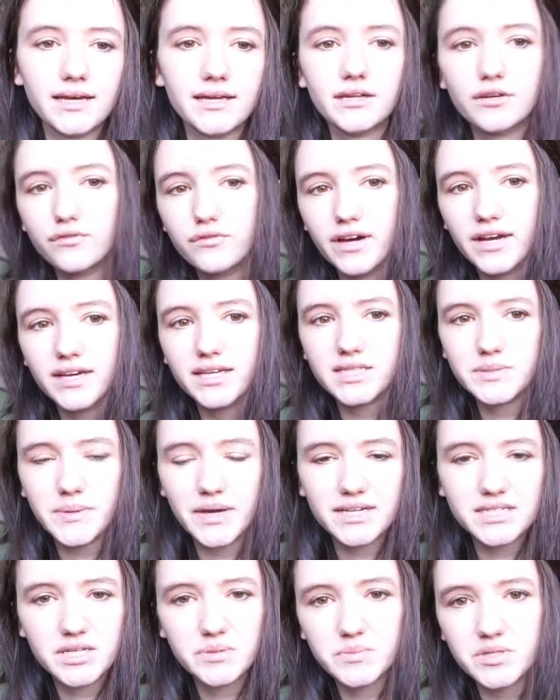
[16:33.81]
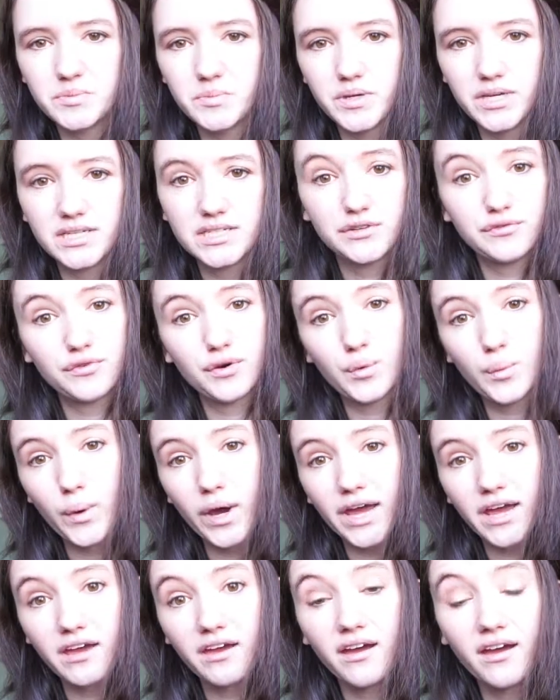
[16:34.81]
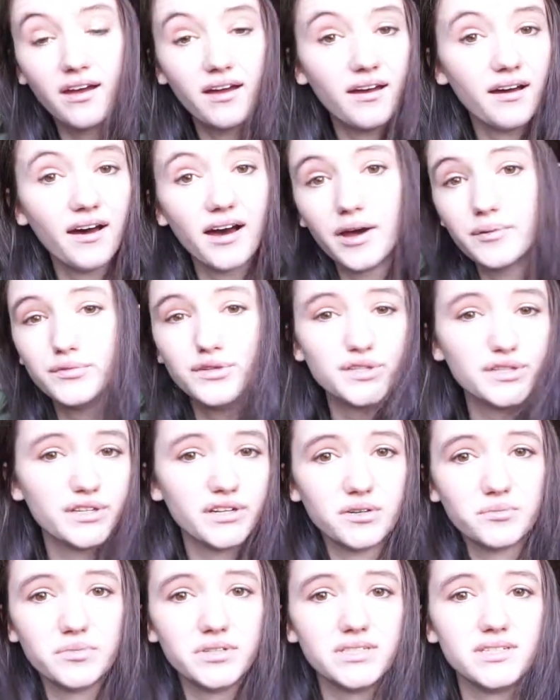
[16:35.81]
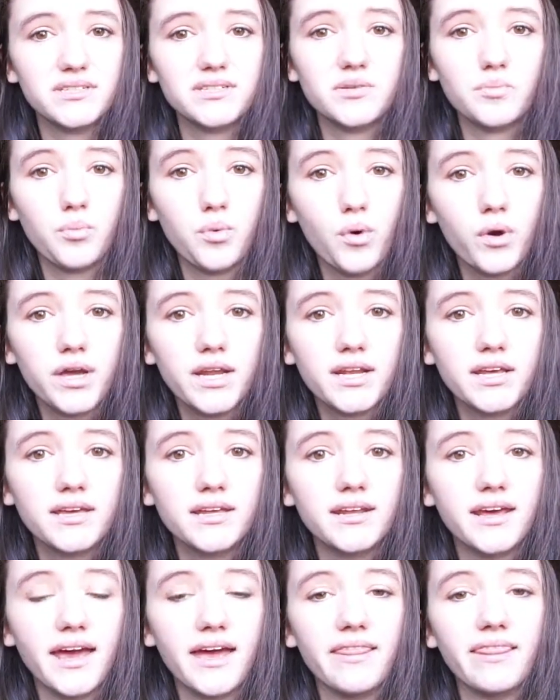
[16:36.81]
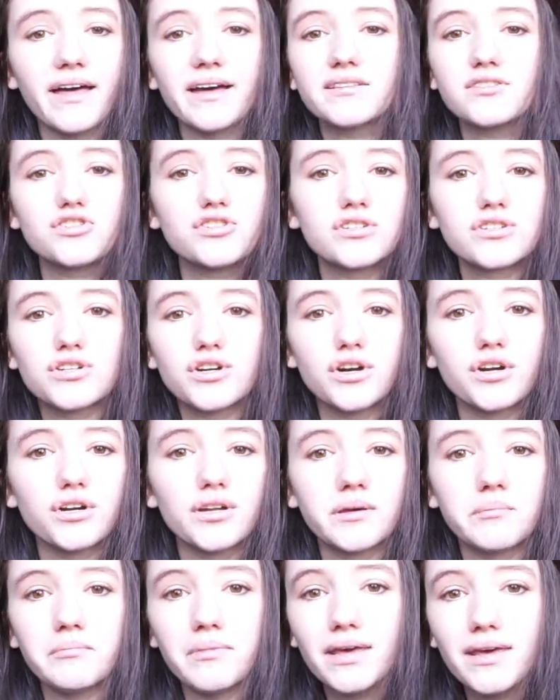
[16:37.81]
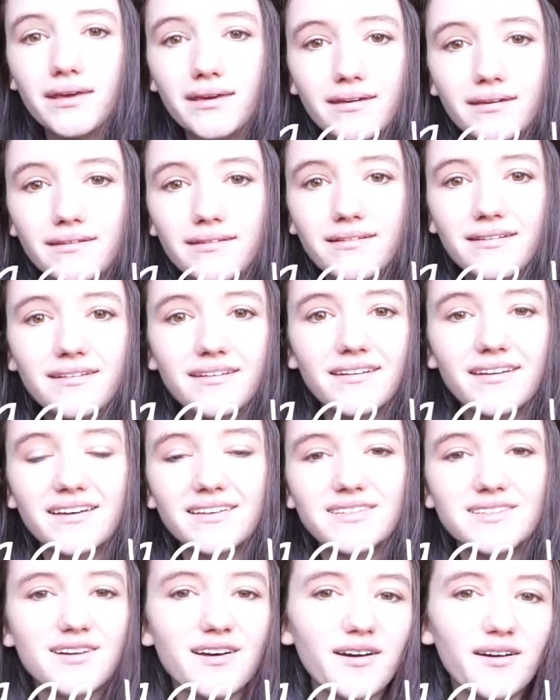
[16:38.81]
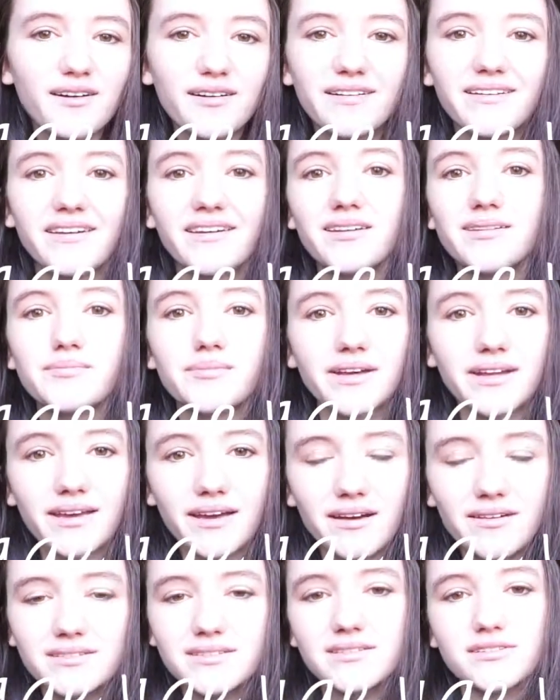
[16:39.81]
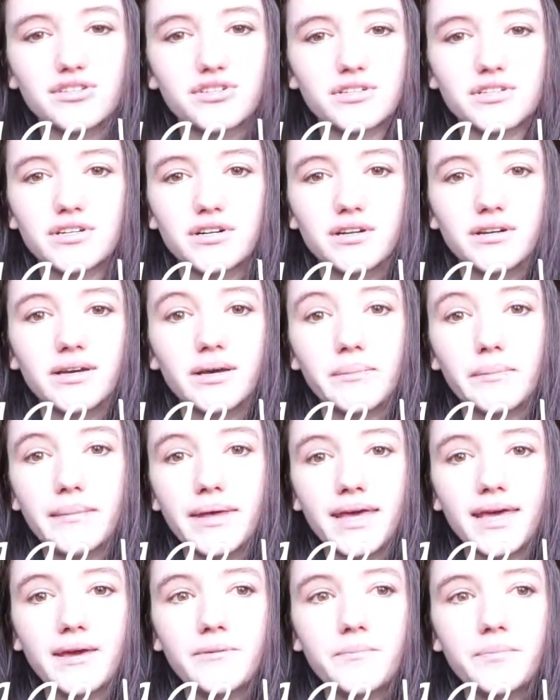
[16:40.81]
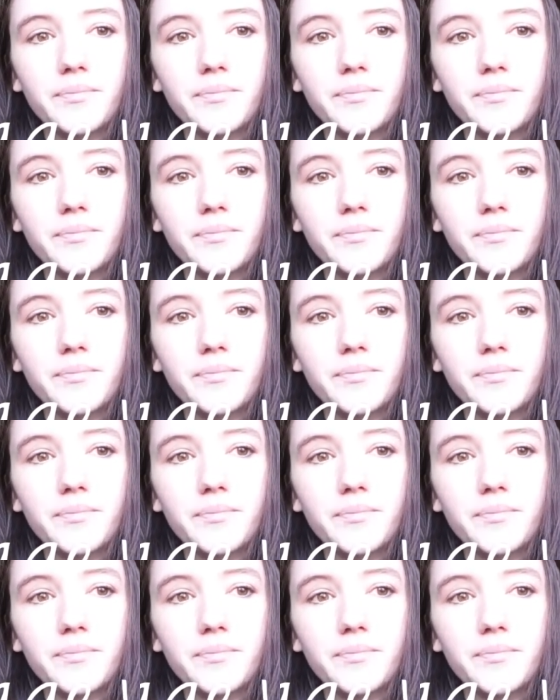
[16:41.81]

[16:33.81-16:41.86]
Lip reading: And if I expect him to be a different way, I'm just going to be disappointed, and that's just hurting me. It's not hurting anybody else, it's just hurting me.